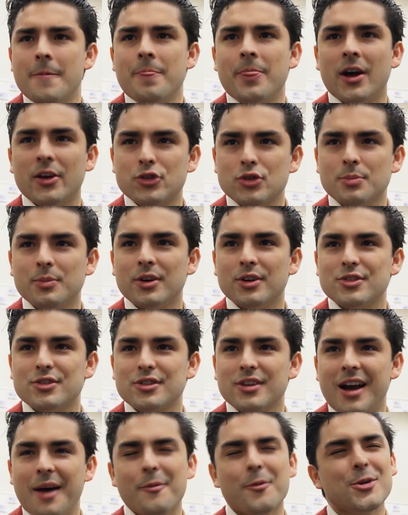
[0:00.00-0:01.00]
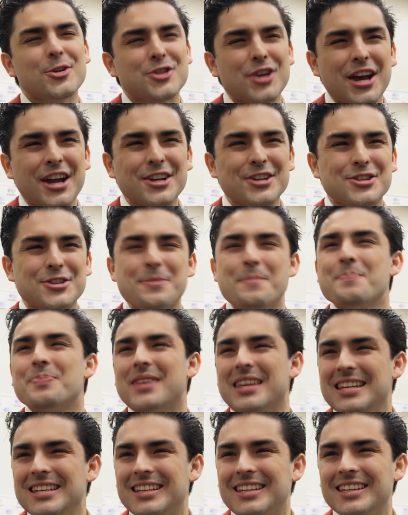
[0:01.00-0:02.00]
not too much. And we changed
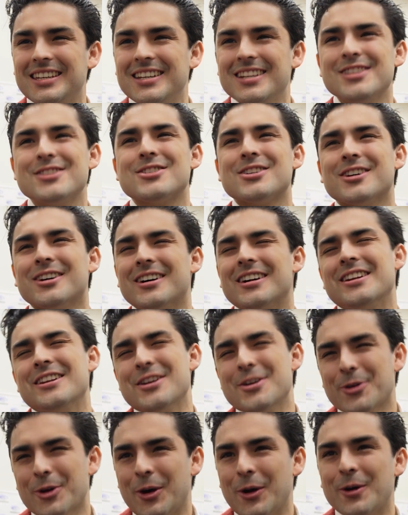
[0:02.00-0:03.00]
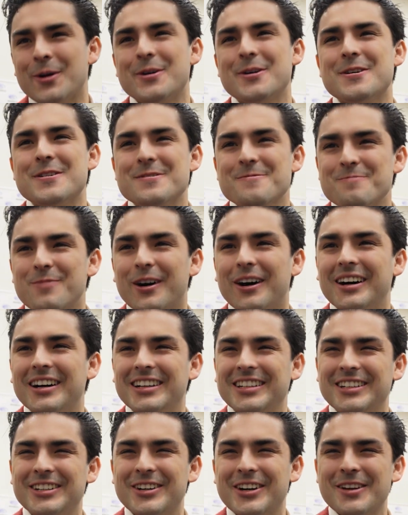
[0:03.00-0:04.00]
Ikki to Nero,
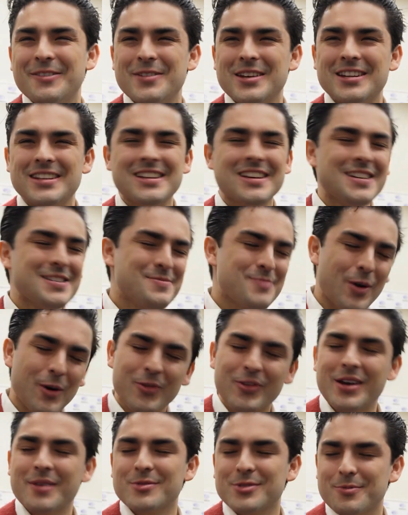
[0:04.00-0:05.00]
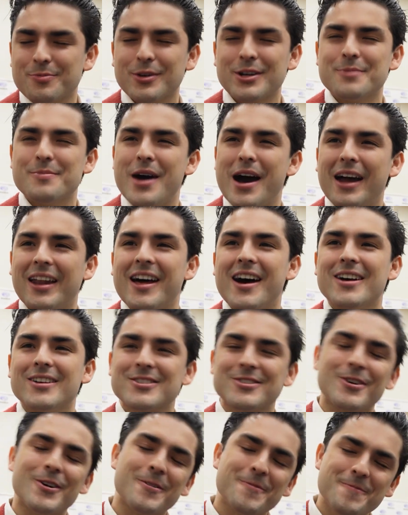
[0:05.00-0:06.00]
but you know what I mean both names are pretty badass,
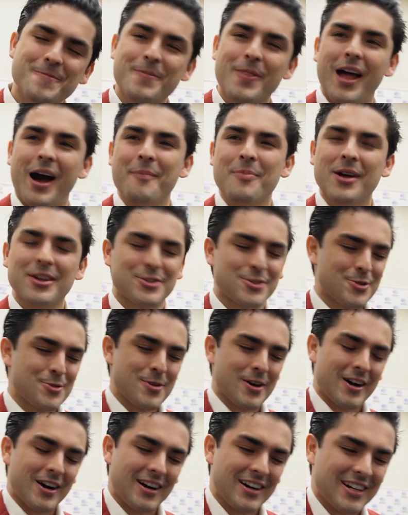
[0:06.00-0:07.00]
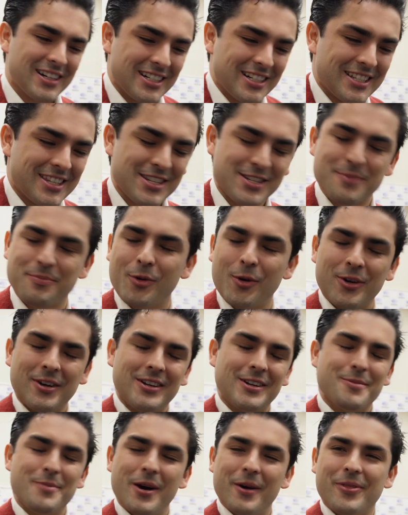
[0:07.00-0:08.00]
so I'm not too uh,
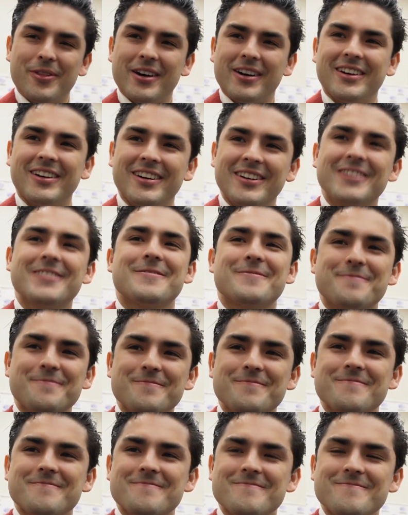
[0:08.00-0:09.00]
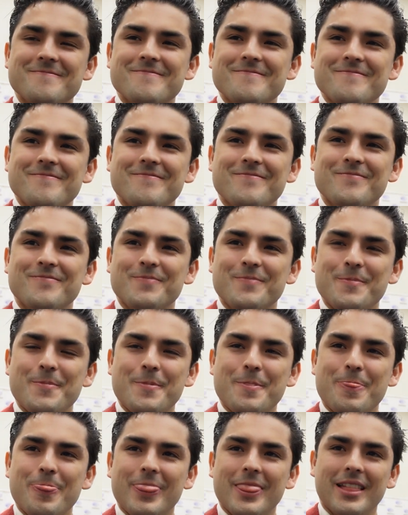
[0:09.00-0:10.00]
disappointed about that. What do you think makes Knights of
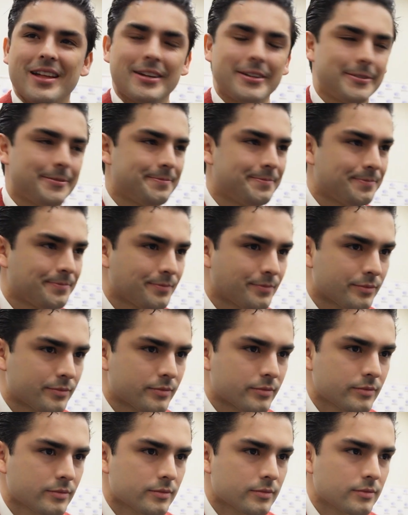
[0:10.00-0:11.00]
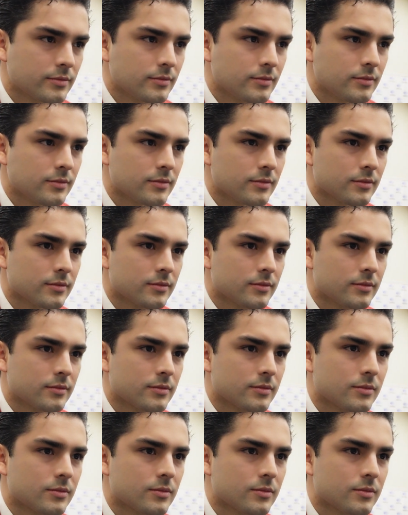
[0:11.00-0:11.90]
Zodiac unique from other animes?